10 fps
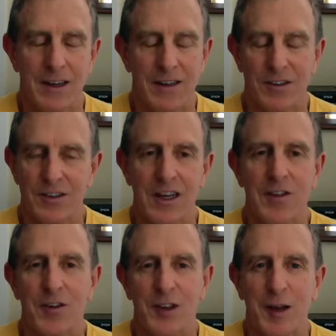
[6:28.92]
just
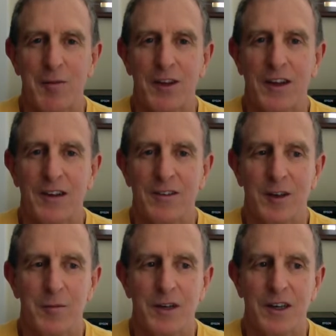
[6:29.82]
eat the same things
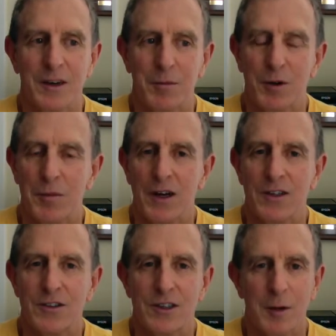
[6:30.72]
I've been eating pretty
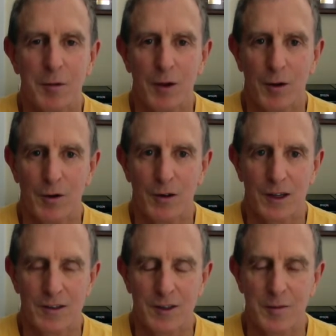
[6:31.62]
much, keep low
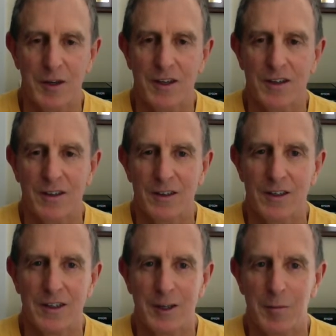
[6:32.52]
glycemic
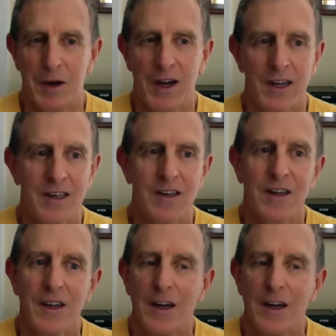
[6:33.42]
in mind,